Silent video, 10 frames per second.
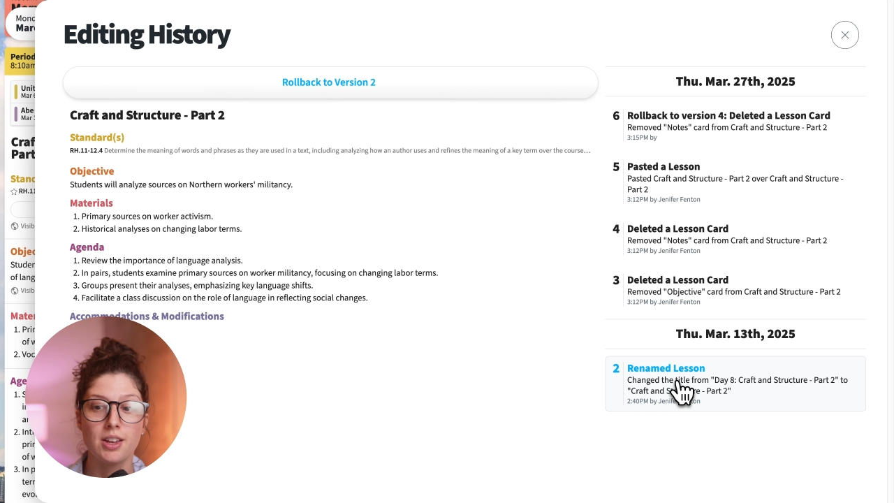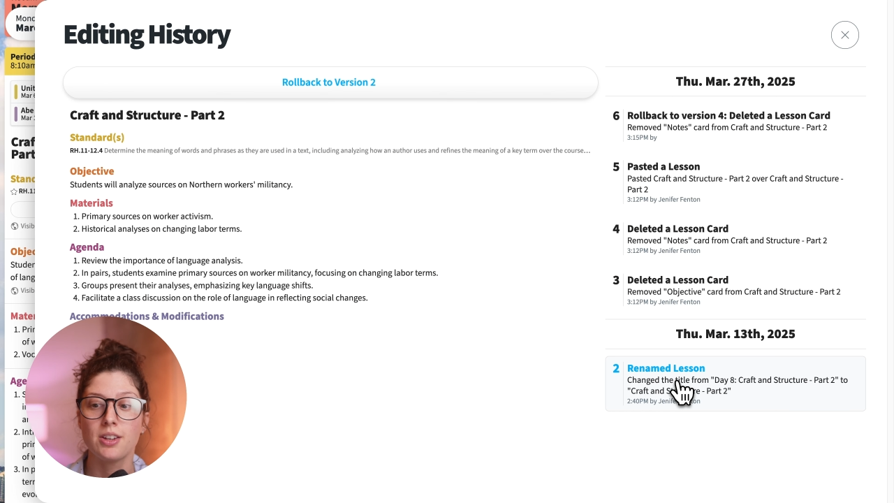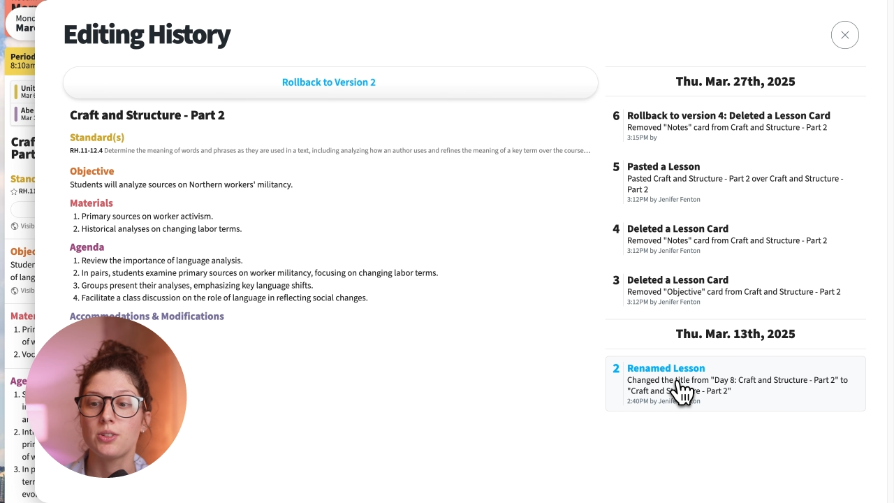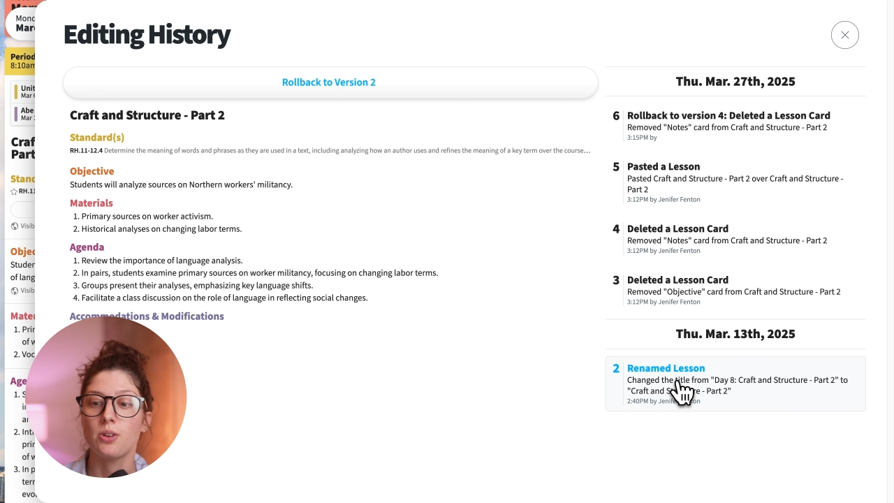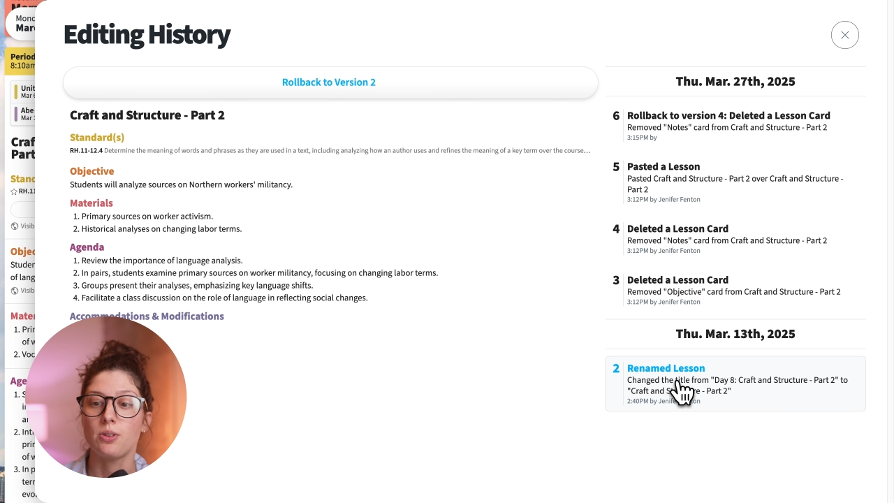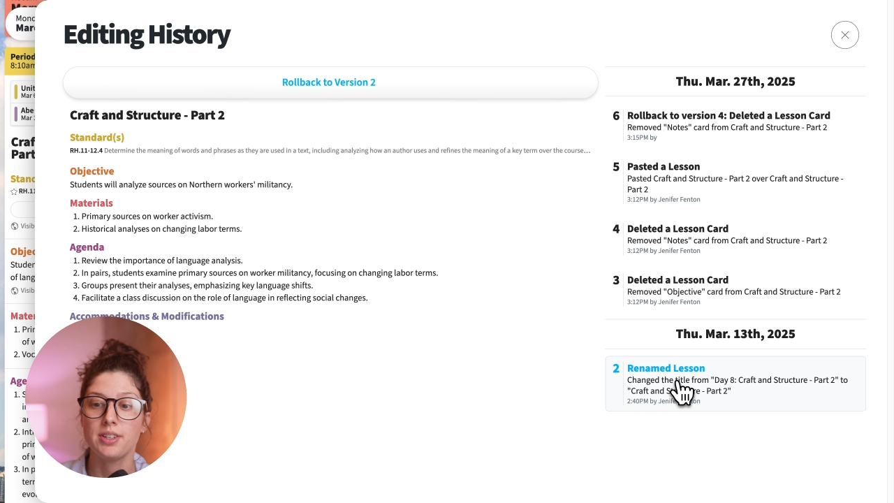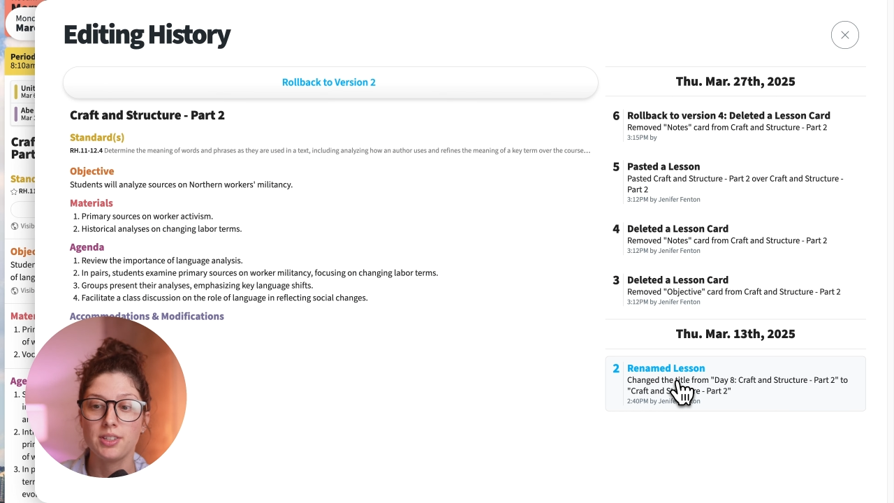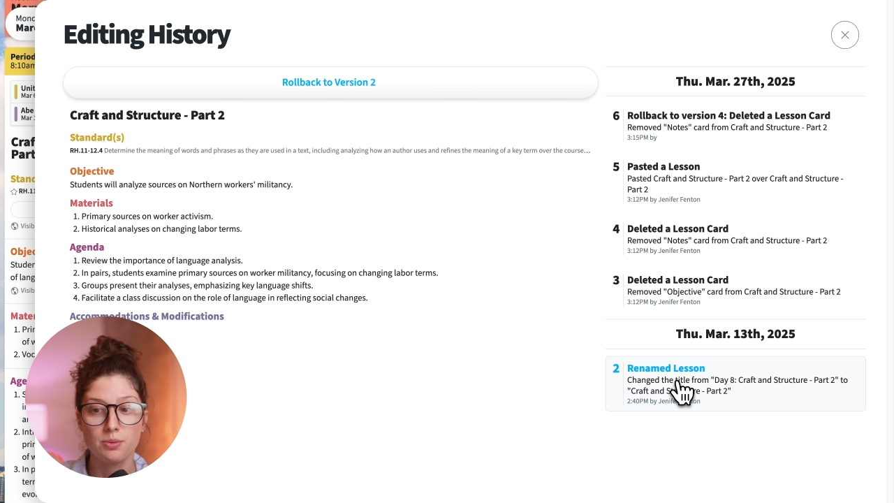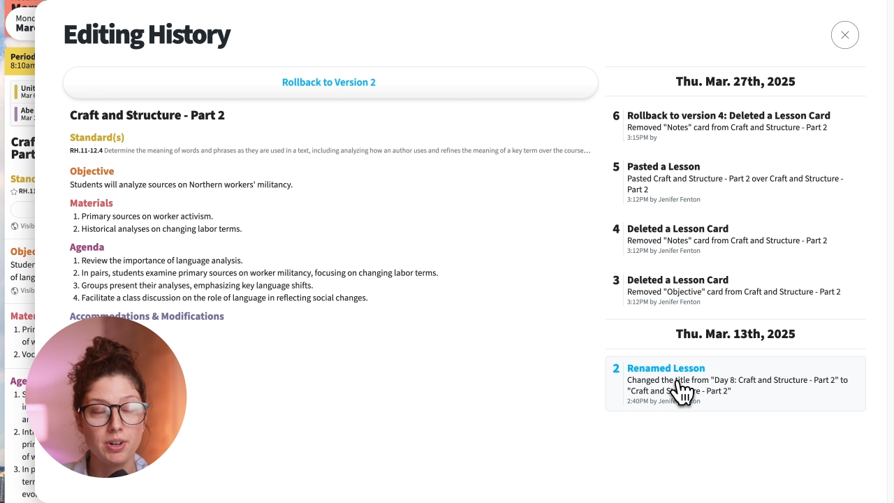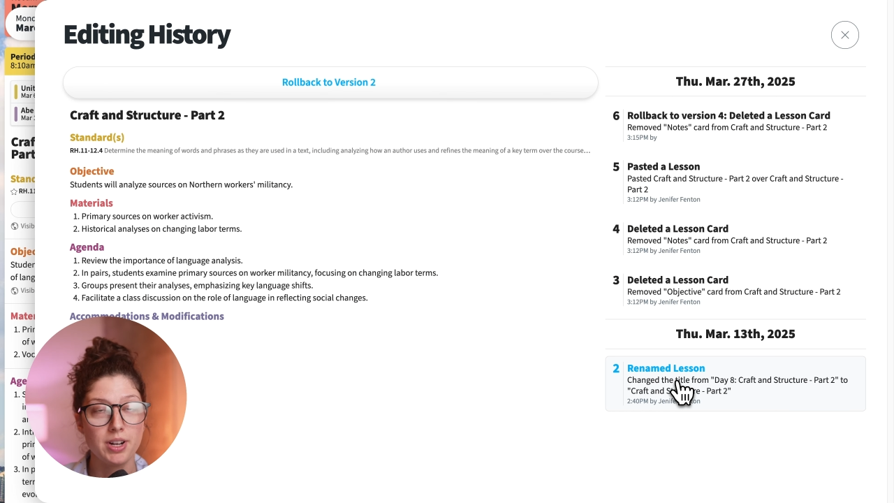So this is
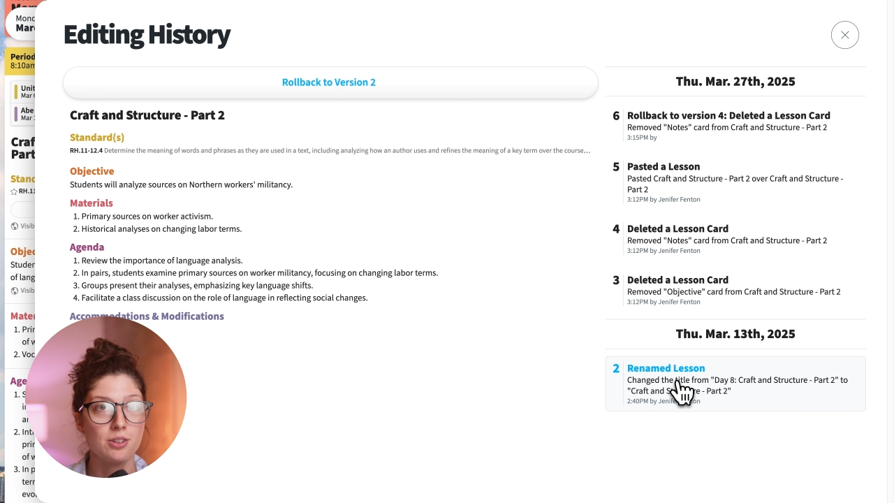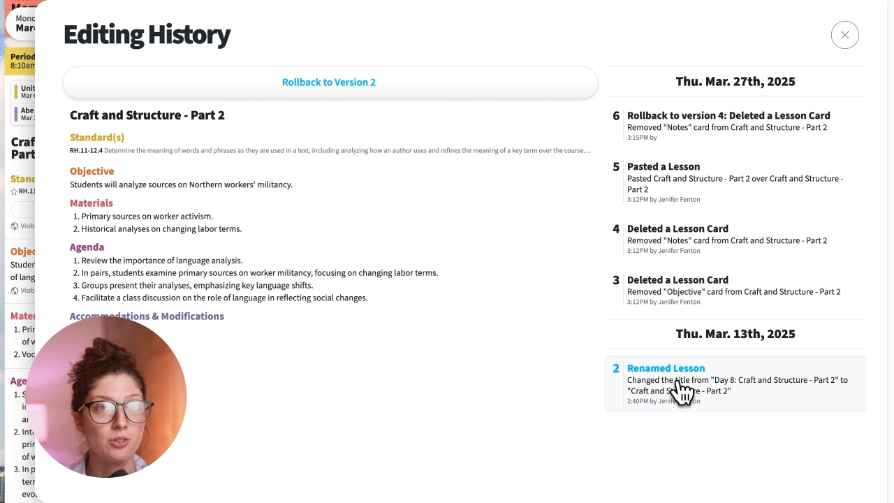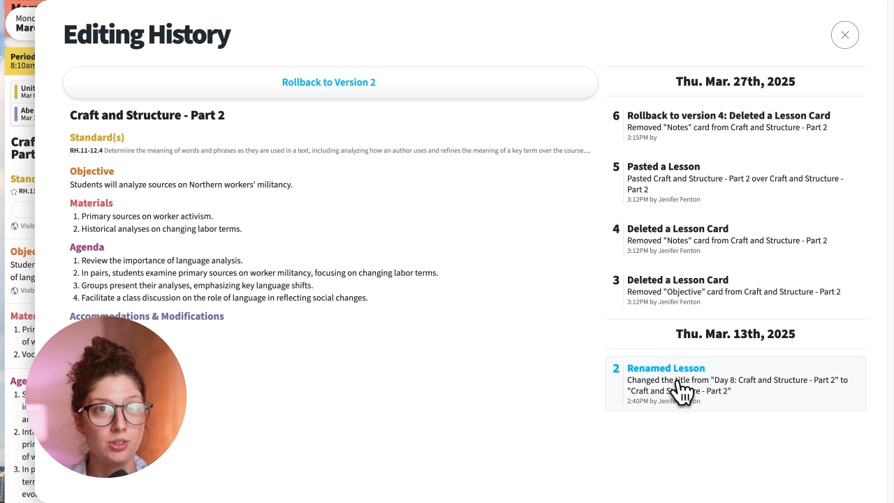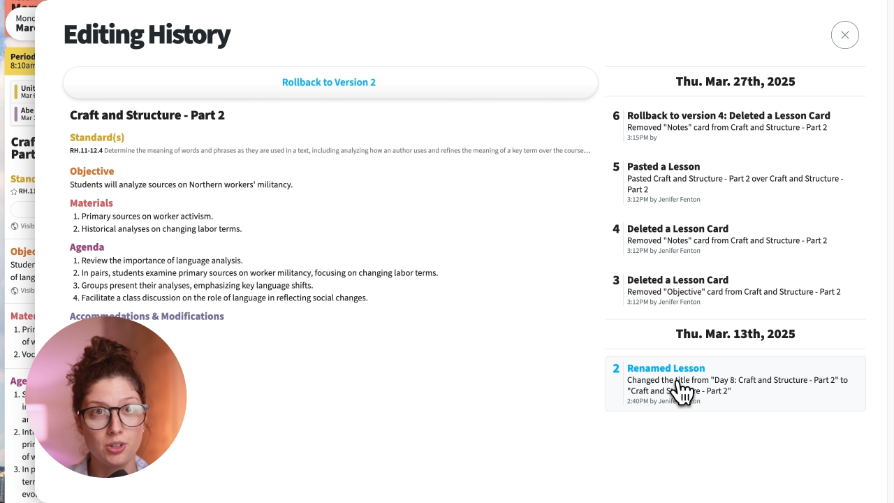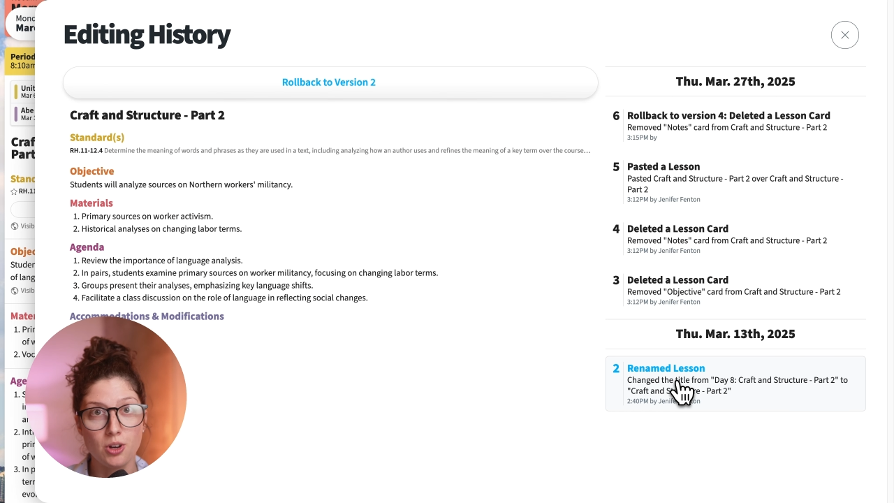where you can just go